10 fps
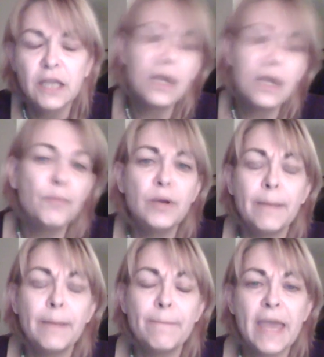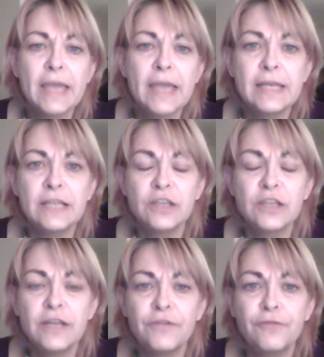not putting band-aids
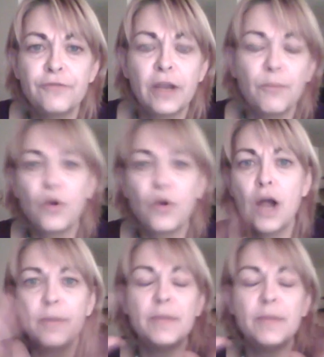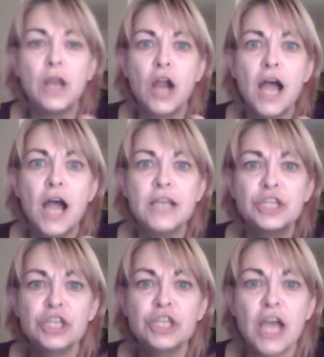on every freaking problem and our eyes
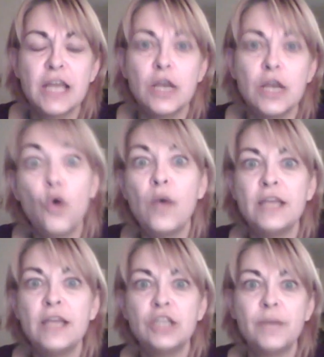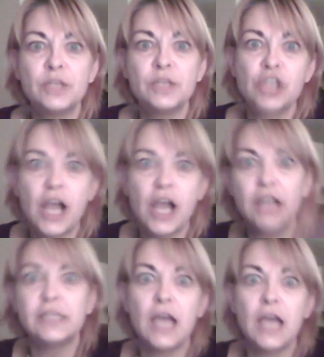shut and, oh, I adopt a
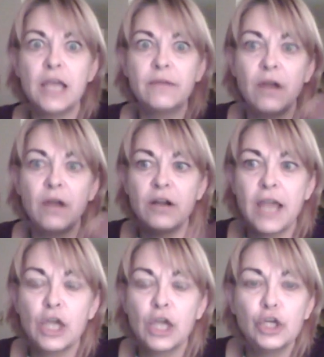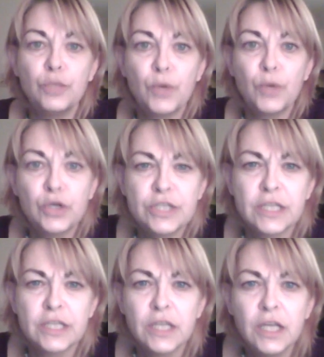child and aren't I a good
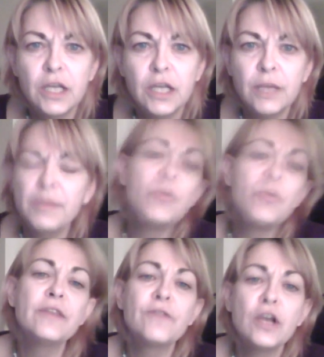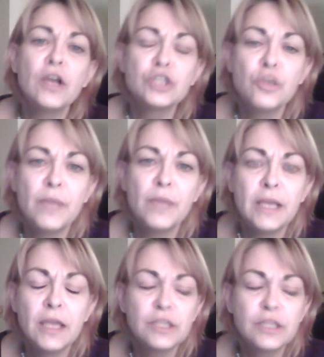person. Meanwhile, they've got so
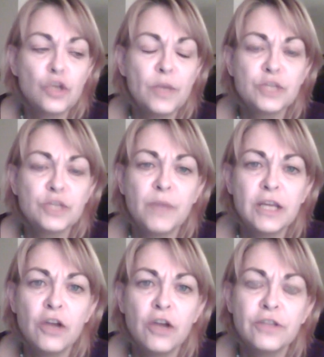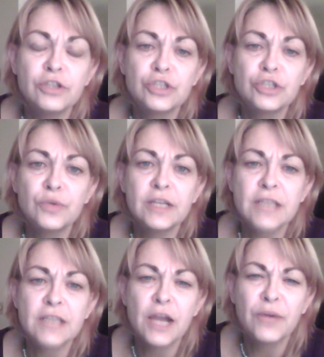much money, all they're doing
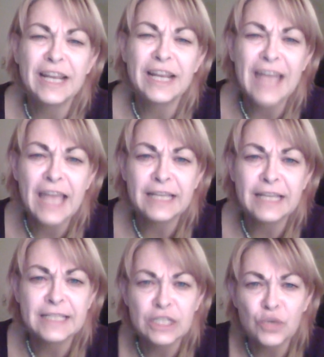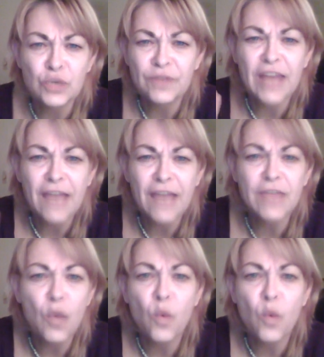is hiring nannies and don't even have that